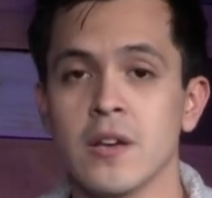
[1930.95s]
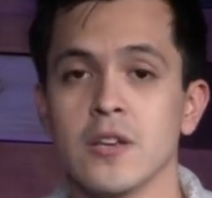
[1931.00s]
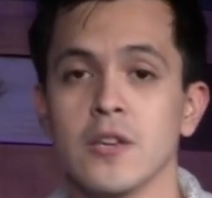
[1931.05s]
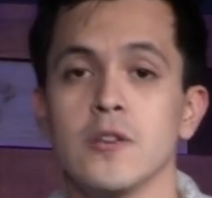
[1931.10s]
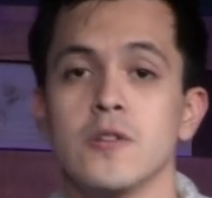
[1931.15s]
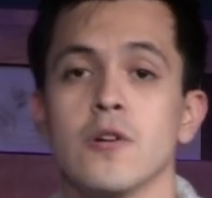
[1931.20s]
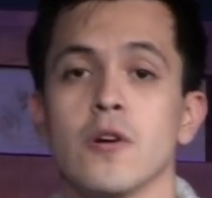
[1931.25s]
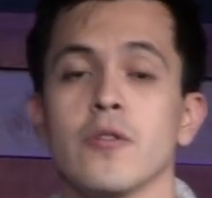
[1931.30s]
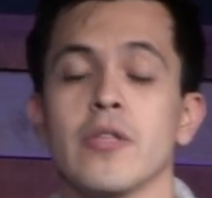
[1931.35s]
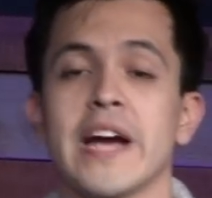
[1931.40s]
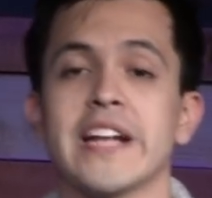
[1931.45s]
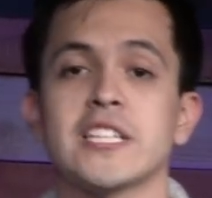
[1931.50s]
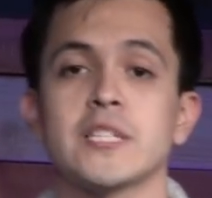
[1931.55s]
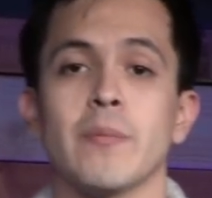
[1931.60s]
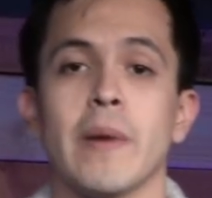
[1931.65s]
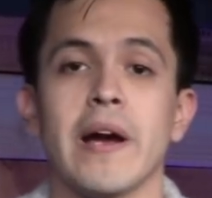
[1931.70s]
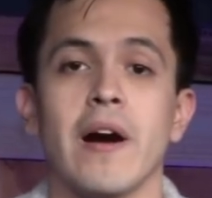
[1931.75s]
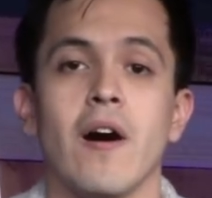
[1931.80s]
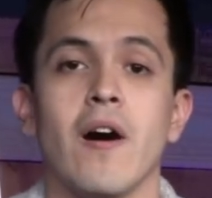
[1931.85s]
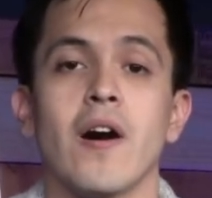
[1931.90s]
You know, that's
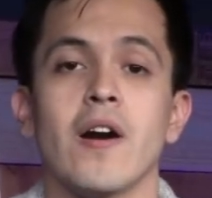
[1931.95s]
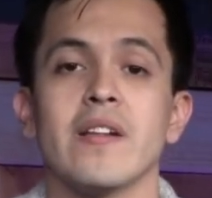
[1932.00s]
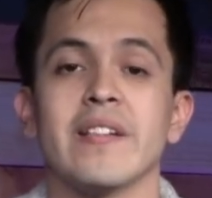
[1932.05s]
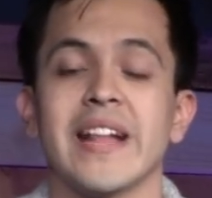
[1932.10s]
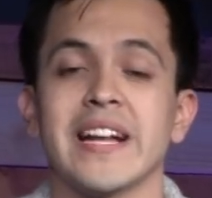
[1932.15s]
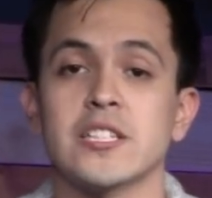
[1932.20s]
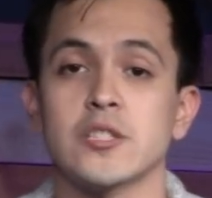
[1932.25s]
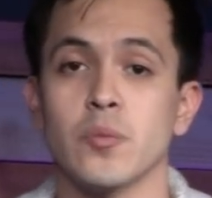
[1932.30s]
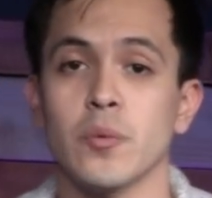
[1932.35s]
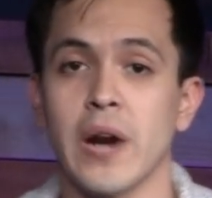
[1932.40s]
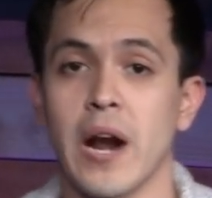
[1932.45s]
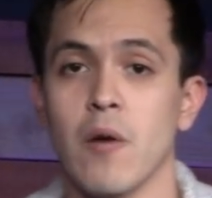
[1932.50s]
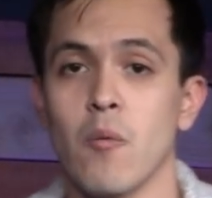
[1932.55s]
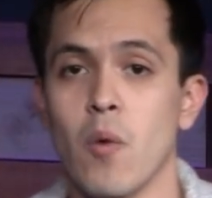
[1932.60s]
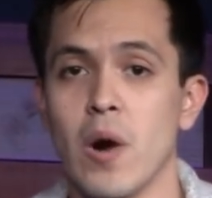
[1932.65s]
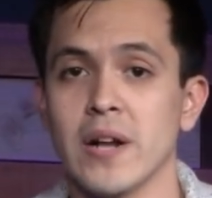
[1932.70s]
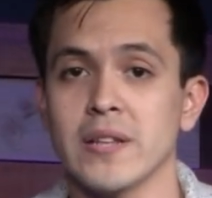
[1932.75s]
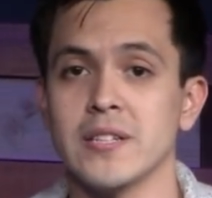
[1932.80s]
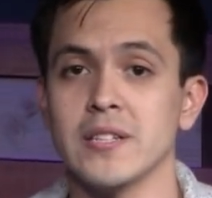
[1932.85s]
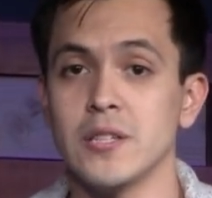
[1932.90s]
my heart. That's what I
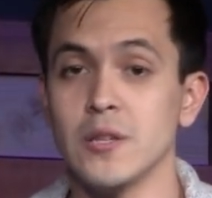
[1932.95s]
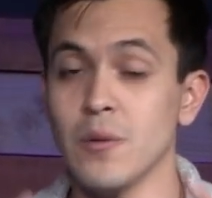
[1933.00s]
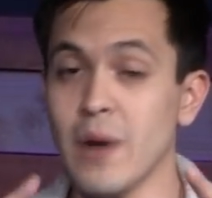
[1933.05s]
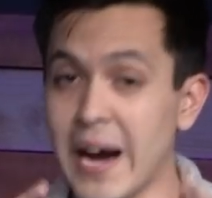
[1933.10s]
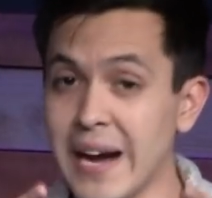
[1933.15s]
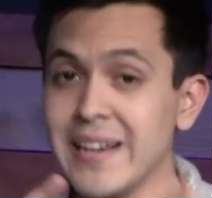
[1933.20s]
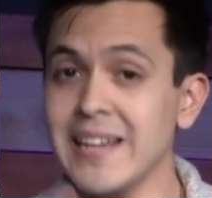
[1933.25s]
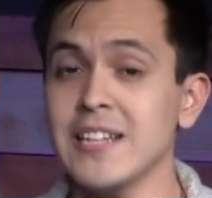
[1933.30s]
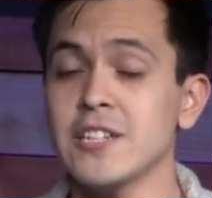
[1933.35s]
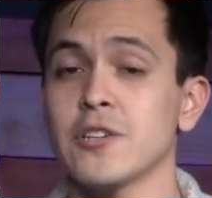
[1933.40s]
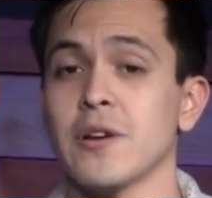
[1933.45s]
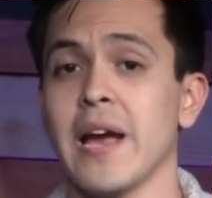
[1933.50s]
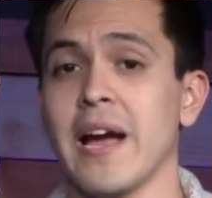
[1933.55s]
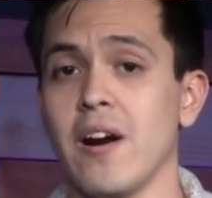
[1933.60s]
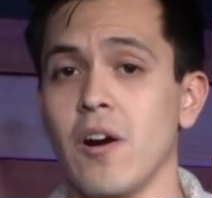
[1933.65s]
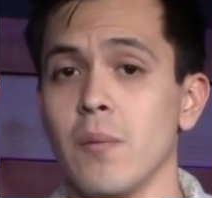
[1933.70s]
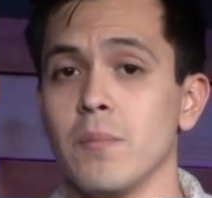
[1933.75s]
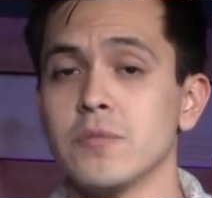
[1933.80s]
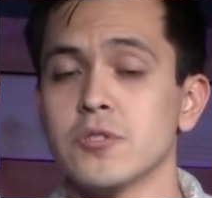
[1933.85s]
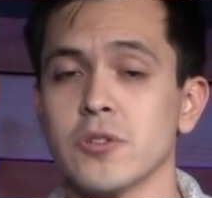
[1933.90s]
want to do. I need your
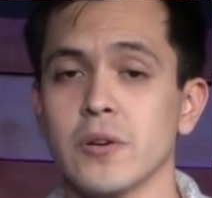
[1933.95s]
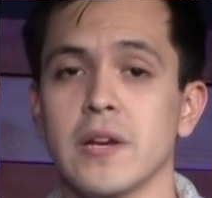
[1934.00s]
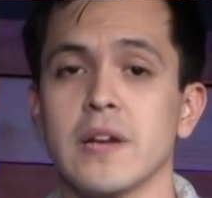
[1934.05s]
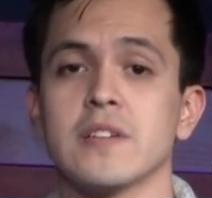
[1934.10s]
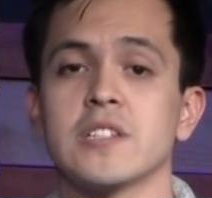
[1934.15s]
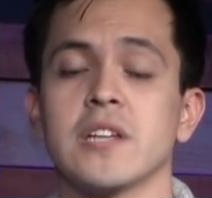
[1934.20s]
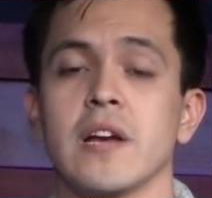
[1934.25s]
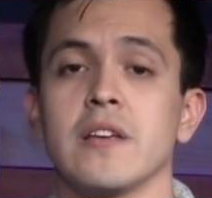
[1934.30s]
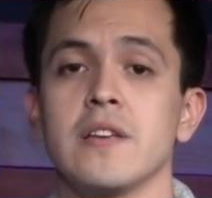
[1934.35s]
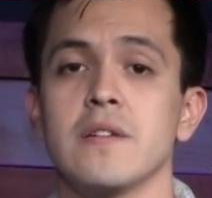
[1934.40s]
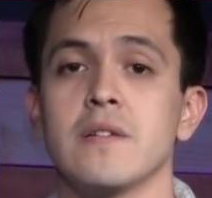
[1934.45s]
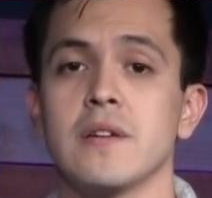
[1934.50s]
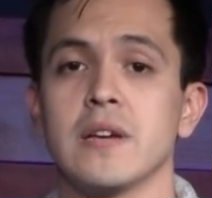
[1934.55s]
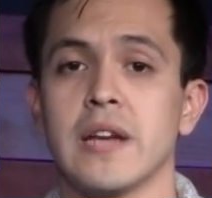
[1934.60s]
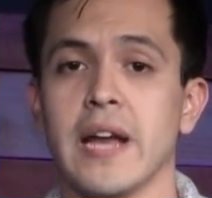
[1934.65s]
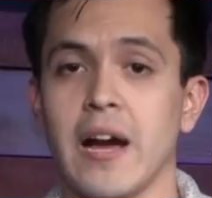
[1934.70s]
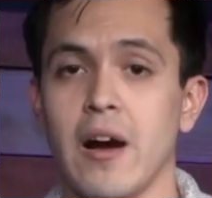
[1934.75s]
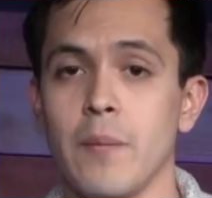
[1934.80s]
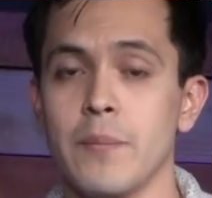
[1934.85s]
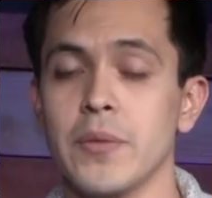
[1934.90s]
help. So here's how you
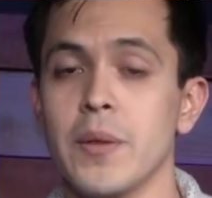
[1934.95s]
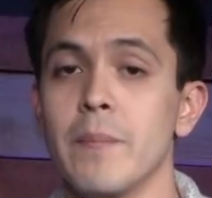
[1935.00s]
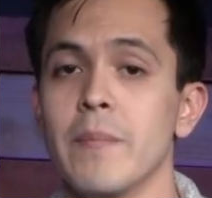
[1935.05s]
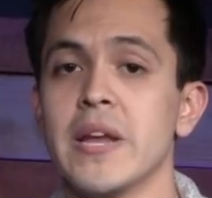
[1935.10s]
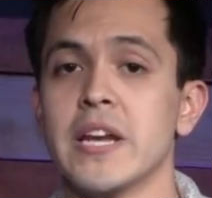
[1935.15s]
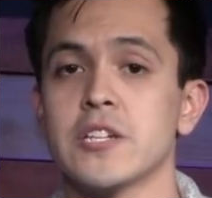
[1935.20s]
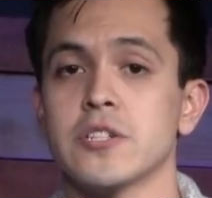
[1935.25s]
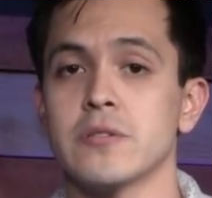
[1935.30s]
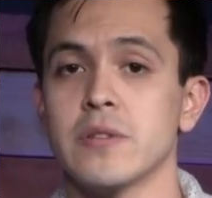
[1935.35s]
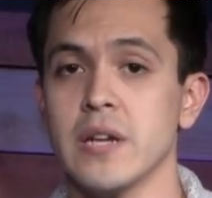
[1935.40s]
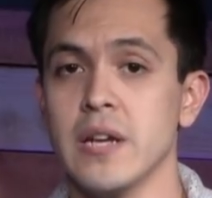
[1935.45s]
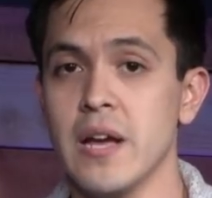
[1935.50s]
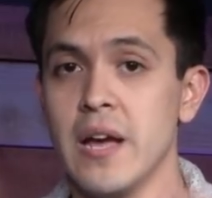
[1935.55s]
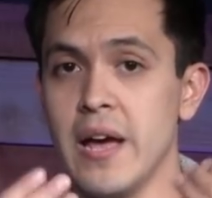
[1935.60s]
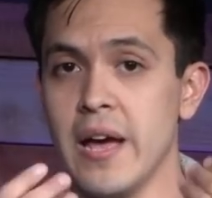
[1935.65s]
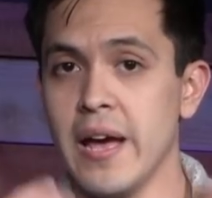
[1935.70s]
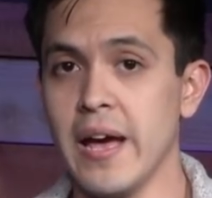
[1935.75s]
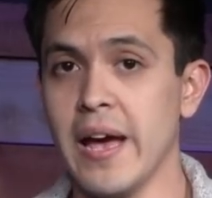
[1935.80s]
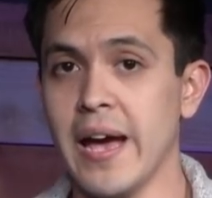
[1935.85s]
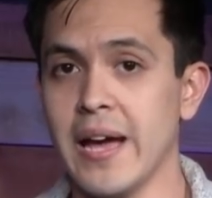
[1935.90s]
can help the ministry
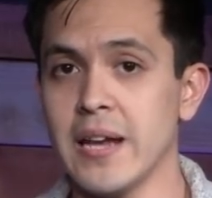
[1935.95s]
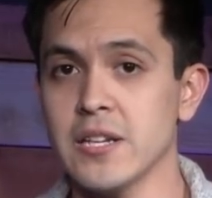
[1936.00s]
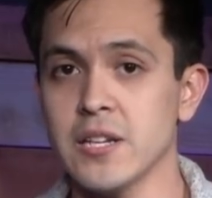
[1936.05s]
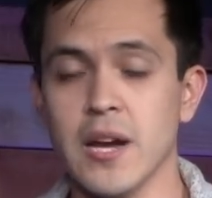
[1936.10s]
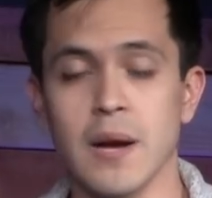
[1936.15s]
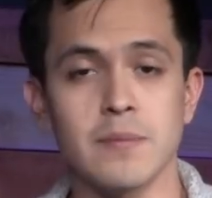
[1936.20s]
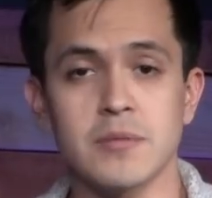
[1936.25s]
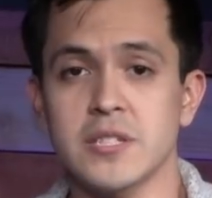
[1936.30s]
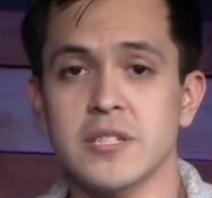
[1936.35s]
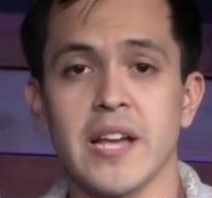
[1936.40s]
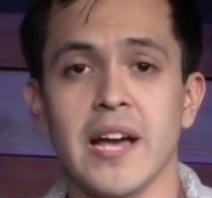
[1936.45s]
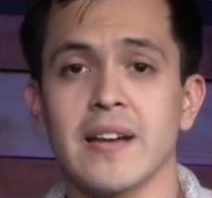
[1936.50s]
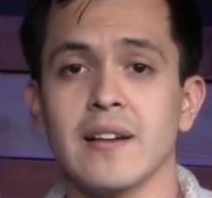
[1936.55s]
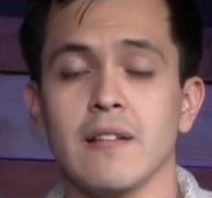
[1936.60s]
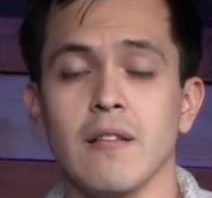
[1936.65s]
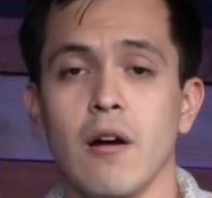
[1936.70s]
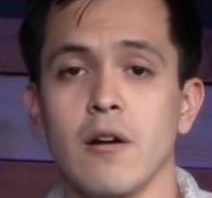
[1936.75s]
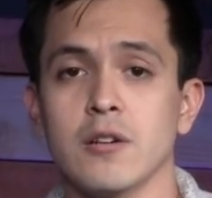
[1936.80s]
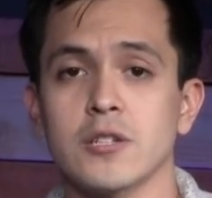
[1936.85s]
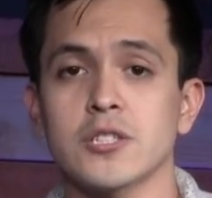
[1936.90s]
and come stand
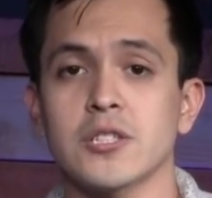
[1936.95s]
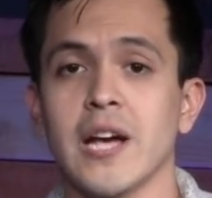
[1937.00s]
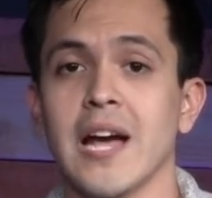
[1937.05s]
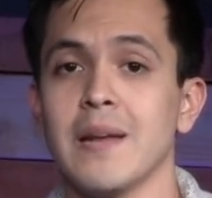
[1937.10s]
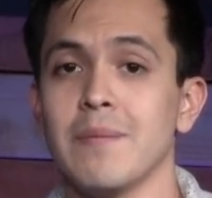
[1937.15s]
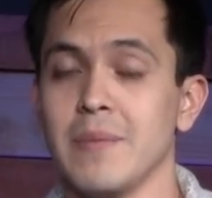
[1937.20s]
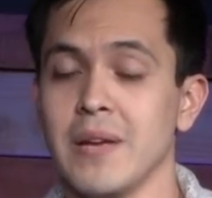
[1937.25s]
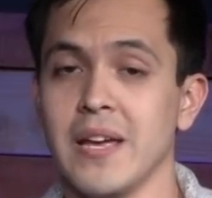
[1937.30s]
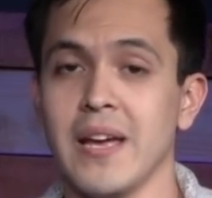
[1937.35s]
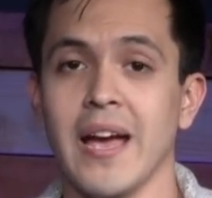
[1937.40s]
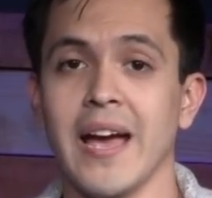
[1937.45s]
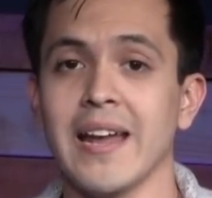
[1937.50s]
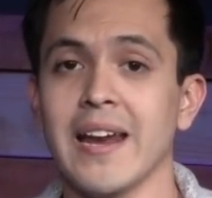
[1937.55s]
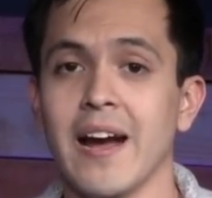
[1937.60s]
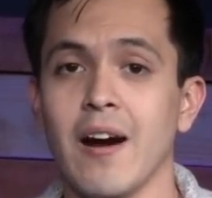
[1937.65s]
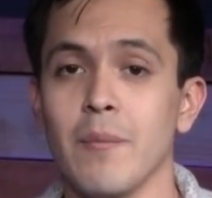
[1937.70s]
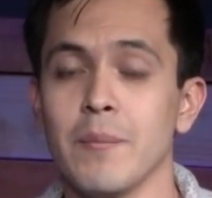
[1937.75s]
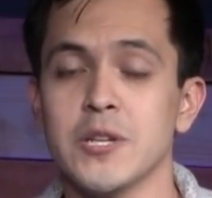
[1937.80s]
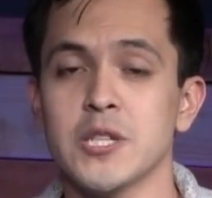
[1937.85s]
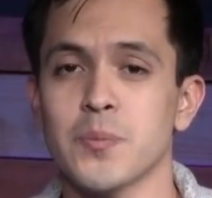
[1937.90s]
alongside me and
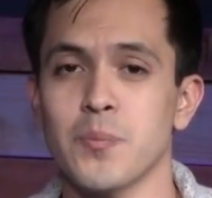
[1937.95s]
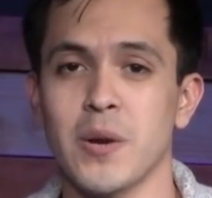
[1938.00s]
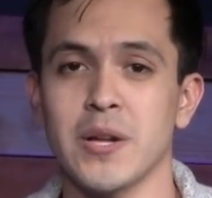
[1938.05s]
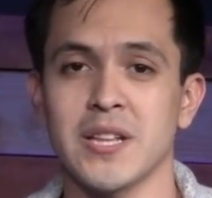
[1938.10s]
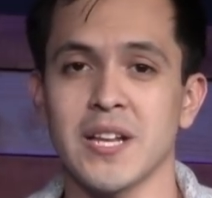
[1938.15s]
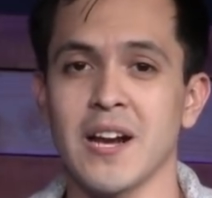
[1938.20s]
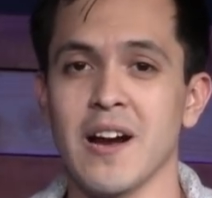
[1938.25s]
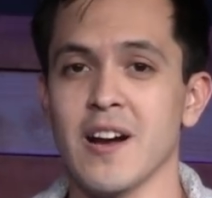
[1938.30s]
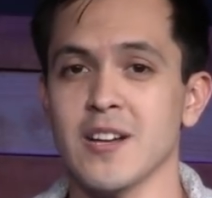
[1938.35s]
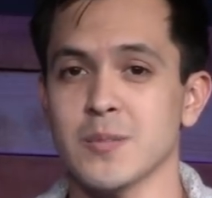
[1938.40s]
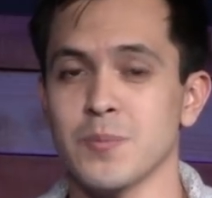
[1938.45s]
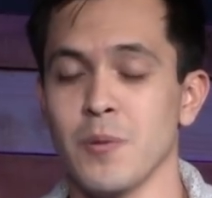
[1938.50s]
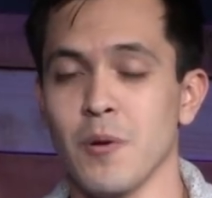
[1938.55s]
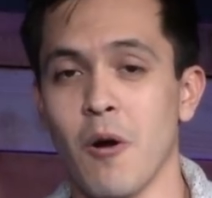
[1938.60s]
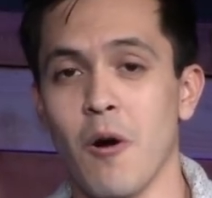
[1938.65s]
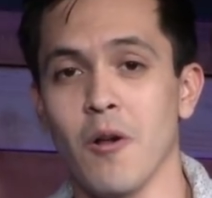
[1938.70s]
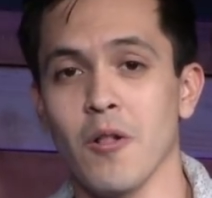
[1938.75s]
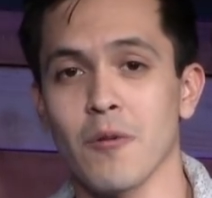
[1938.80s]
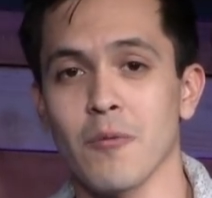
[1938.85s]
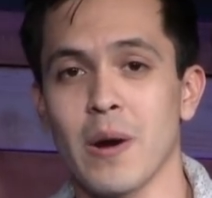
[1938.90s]
help me spread the gospel
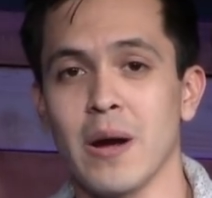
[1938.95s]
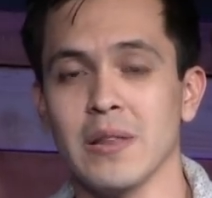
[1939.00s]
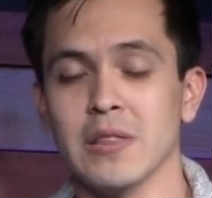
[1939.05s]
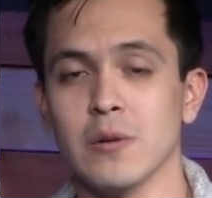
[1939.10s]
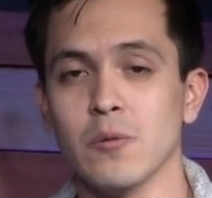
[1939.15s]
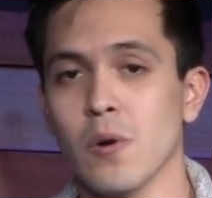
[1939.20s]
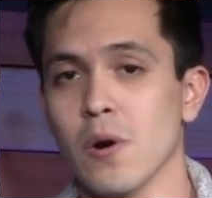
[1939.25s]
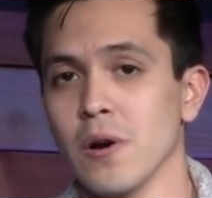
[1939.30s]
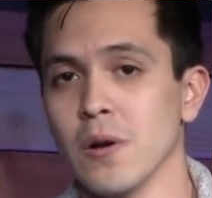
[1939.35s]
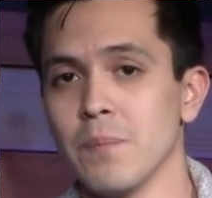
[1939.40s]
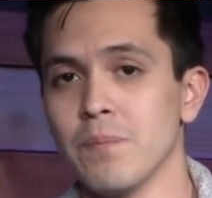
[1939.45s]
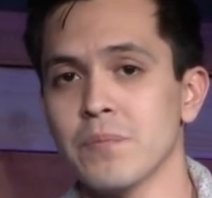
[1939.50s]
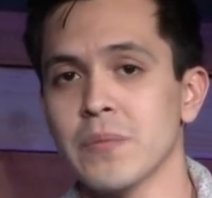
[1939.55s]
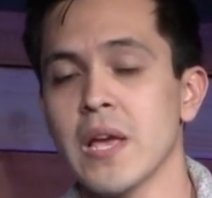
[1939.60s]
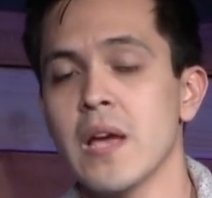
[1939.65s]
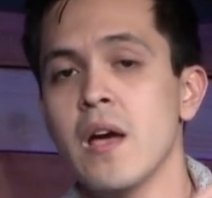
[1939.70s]
all around the world.